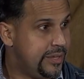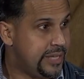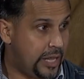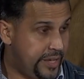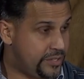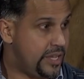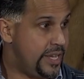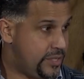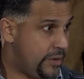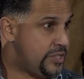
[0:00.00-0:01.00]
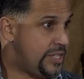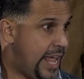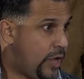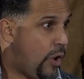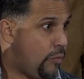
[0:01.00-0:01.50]
Now, listen, is there a
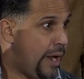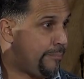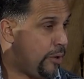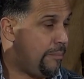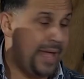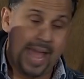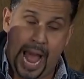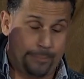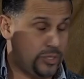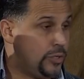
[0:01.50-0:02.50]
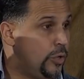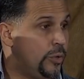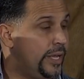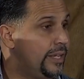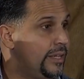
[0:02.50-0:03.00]
state called reprobate?
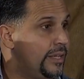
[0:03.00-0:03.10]
Absolutely.